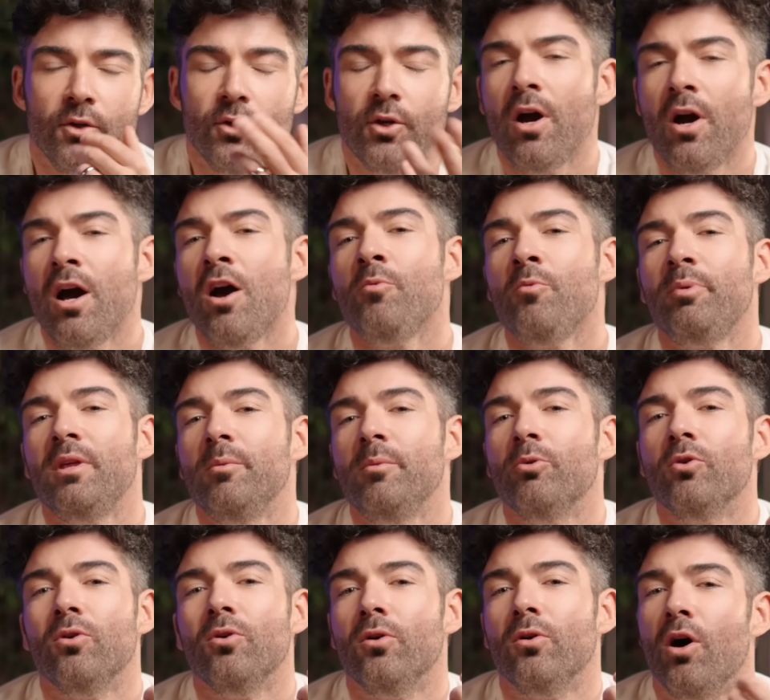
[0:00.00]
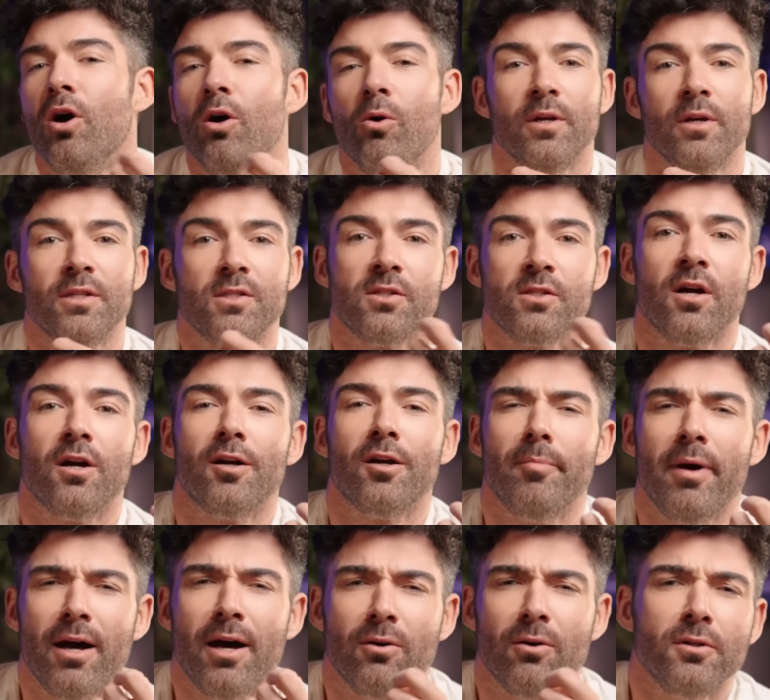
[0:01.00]
You know how people always talk
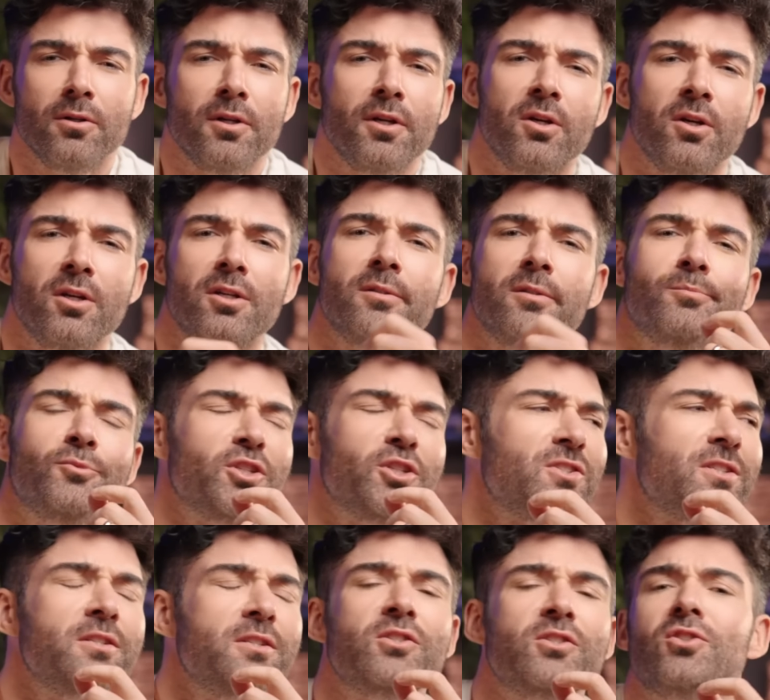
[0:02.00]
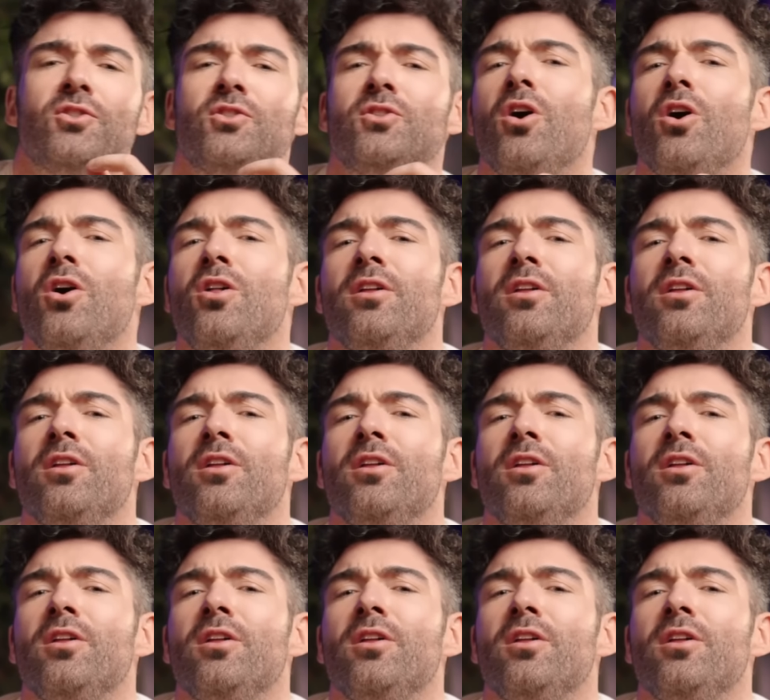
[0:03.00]
about just install